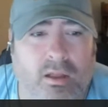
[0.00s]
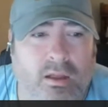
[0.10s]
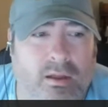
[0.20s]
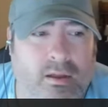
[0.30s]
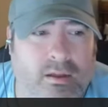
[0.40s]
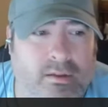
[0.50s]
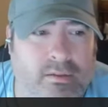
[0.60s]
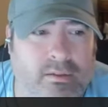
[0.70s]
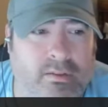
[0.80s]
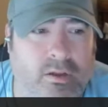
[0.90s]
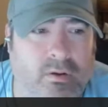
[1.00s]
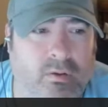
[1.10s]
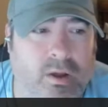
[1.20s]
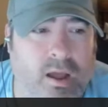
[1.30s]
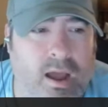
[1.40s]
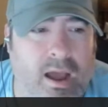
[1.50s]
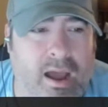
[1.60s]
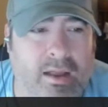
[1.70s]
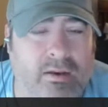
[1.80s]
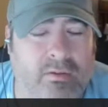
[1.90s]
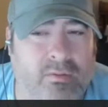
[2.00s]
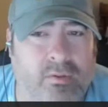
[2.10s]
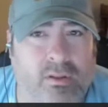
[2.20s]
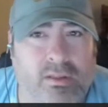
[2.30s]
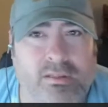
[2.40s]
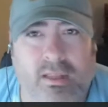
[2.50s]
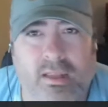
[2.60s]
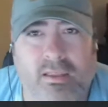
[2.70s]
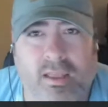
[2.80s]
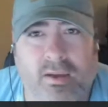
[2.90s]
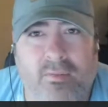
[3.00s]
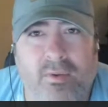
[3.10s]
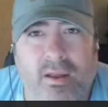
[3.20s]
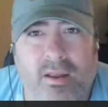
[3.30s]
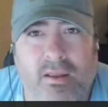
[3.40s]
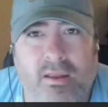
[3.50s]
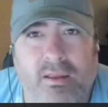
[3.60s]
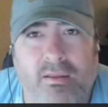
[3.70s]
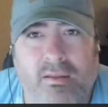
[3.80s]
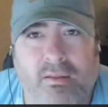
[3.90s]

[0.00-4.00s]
So I don't really see it that way,